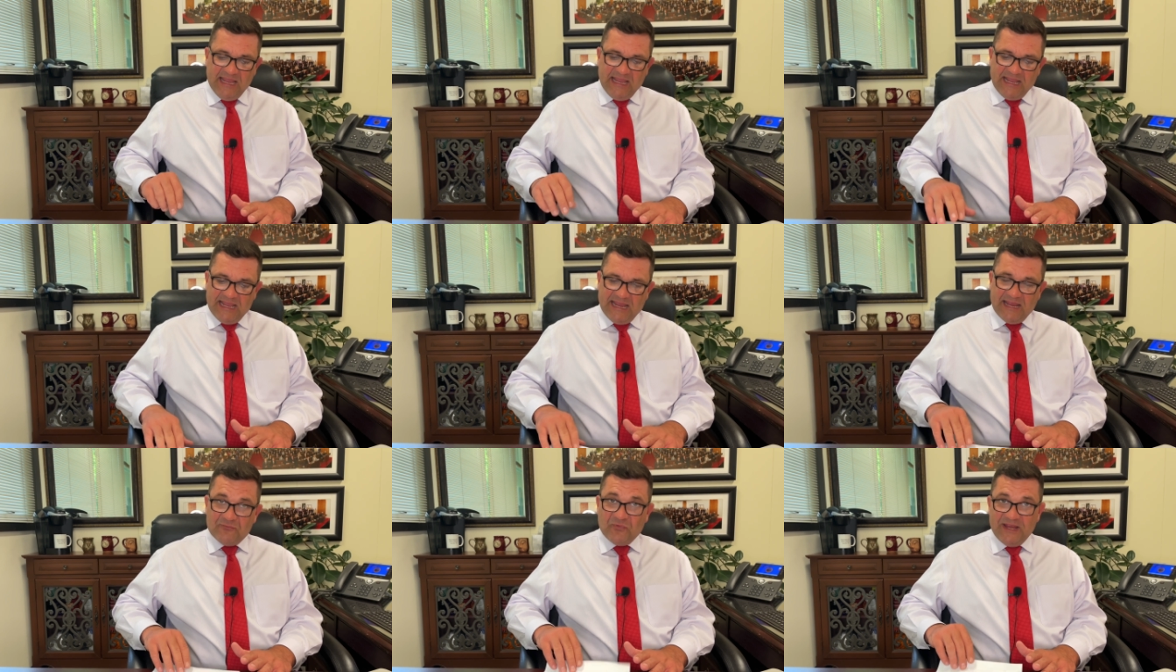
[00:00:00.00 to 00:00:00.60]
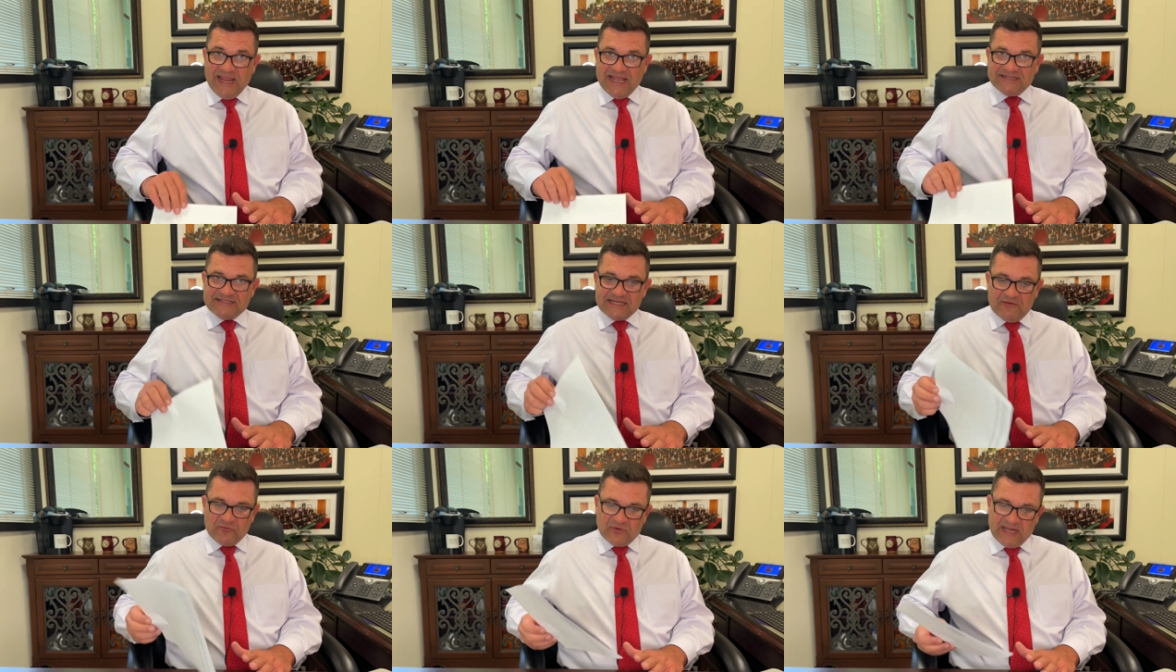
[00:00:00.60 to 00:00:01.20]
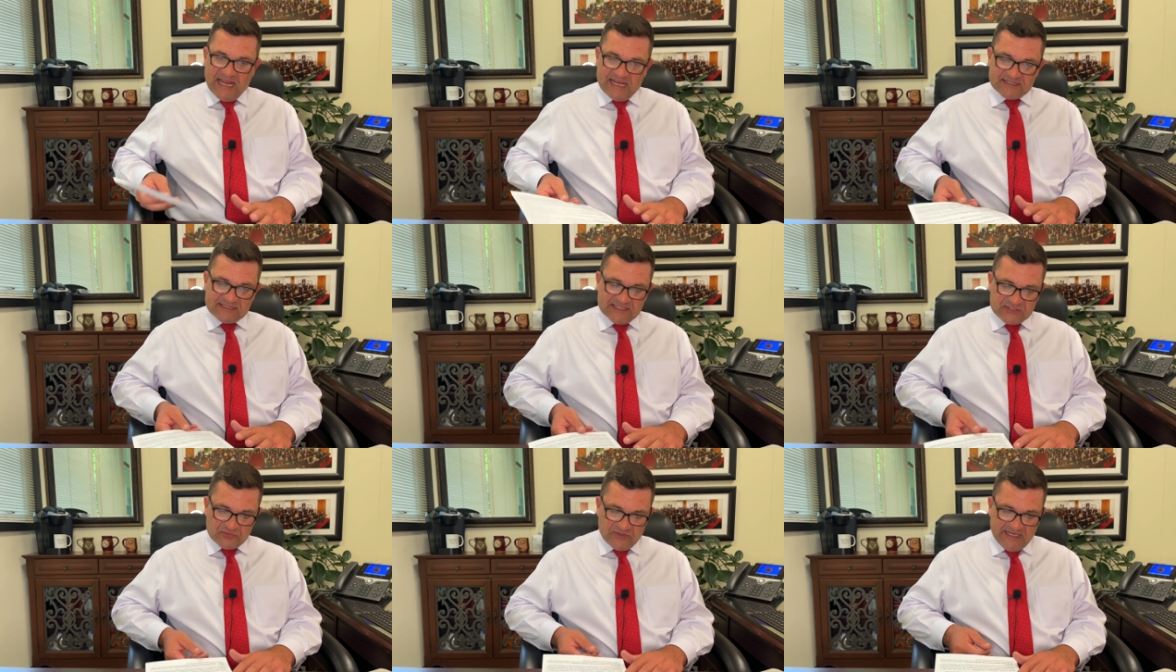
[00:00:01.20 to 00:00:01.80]
And we had several guests
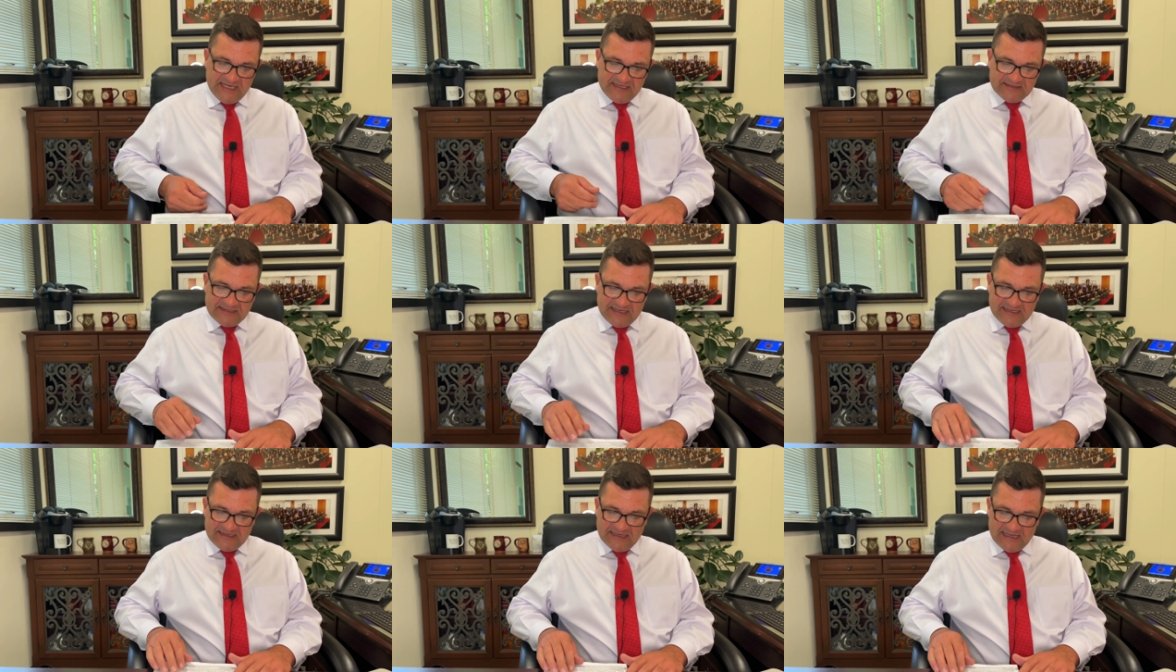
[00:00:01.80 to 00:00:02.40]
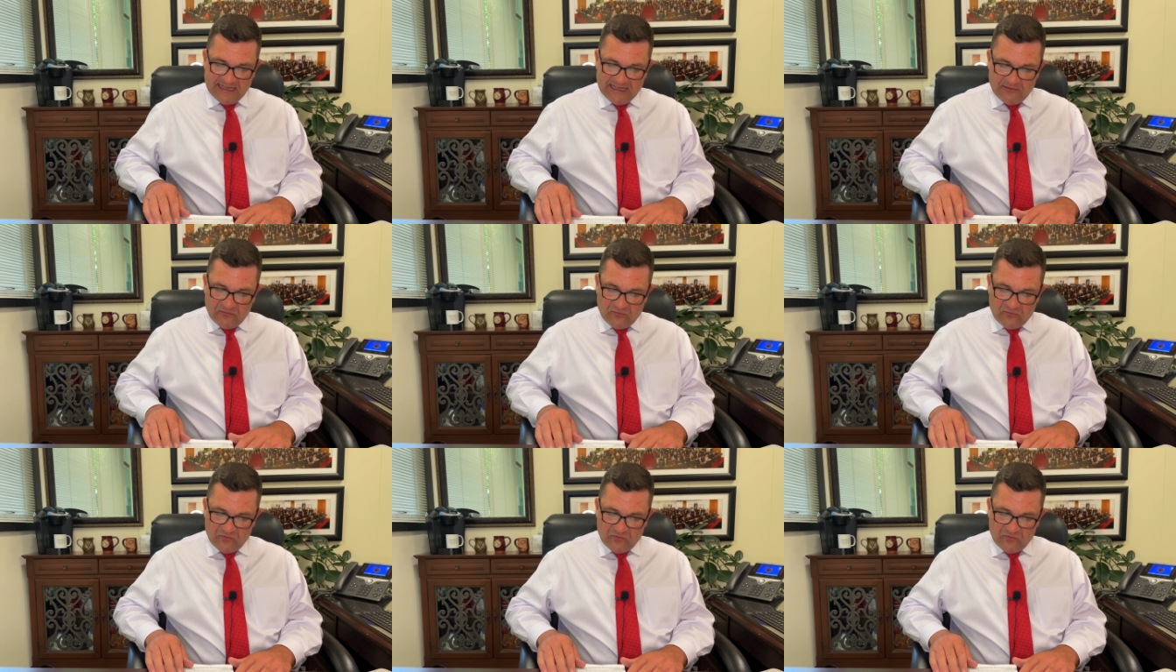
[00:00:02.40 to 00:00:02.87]
this week that I